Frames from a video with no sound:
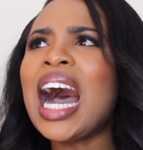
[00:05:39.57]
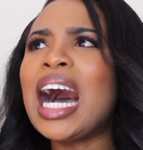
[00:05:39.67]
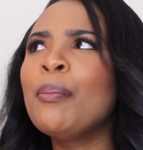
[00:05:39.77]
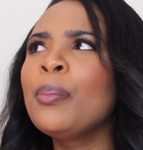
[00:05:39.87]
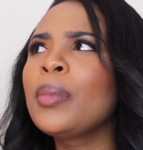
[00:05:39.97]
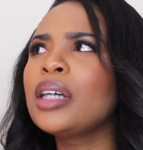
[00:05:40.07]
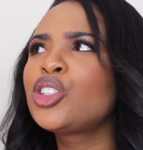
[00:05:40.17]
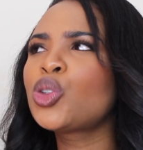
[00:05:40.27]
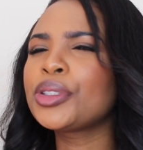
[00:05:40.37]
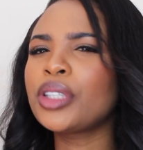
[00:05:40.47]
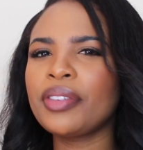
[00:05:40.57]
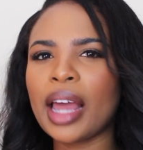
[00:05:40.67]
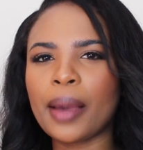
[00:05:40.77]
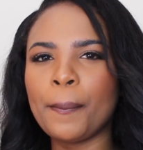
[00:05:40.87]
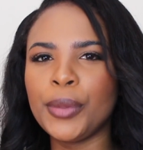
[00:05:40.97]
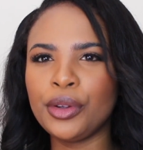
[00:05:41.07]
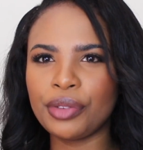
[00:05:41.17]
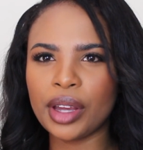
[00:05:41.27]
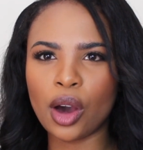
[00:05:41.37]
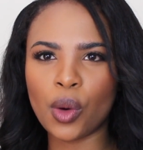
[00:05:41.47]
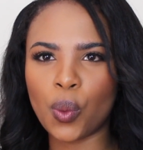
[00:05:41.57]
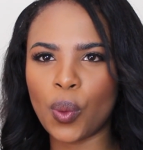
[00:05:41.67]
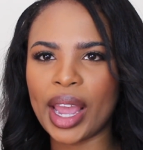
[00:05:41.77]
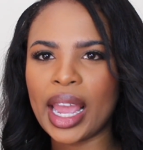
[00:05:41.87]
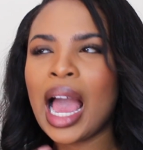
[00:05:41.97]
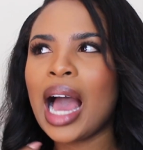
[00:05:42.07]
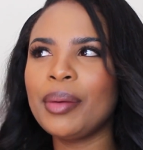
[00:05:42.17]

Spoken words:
I'm sort of like moving away.